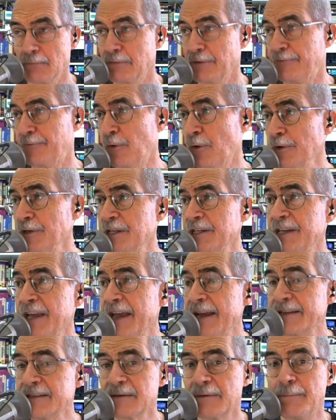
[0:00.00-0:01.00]
Before
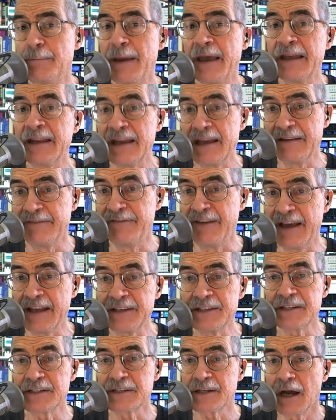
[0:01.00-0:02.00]
today's
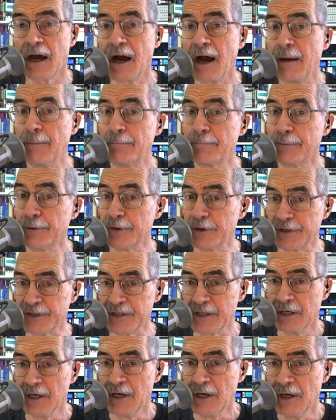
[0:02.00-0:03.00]
event, Tom Burt,